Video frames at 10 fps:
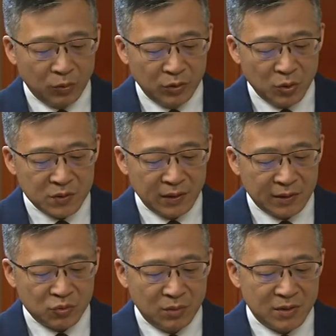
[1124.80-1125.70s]
on using
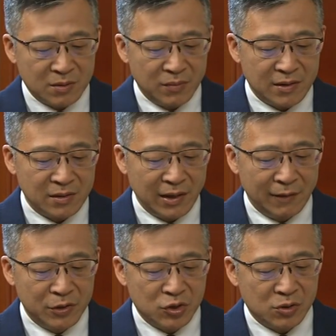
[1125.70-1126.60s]
extremism as a
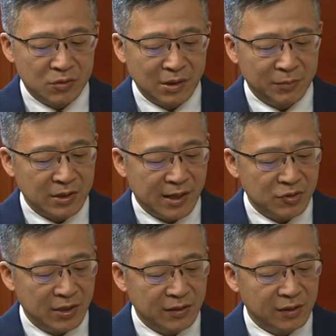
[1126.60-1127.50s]
leverage to sabotage
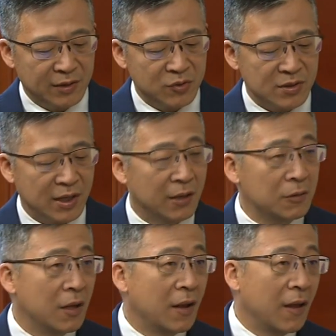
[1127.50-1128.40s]
other countries?
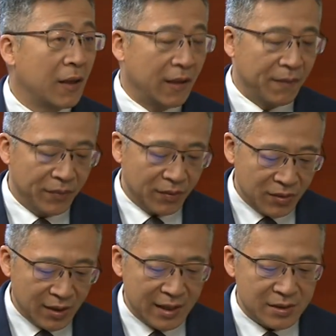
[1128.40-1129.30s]
How can
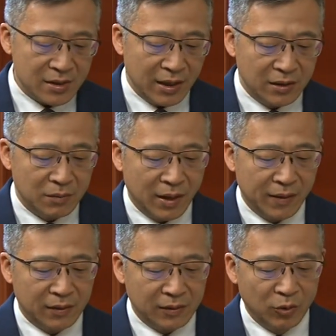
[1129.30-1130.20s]
that undermine
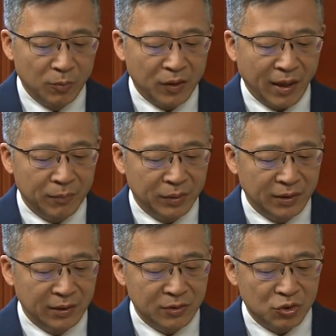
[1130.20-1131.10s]
the global campaign
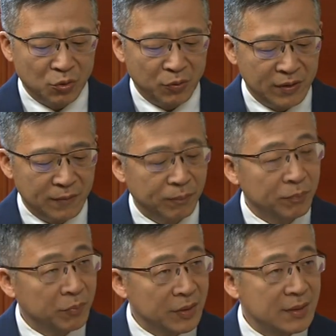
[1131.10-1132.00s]
in ensuring
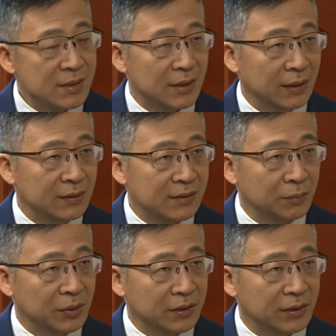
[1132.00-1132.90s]
peace and
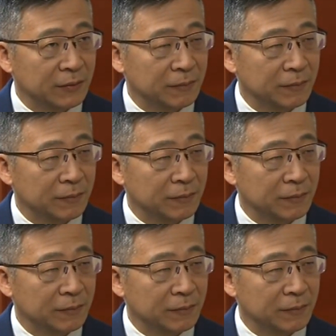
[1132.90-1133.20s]
stability?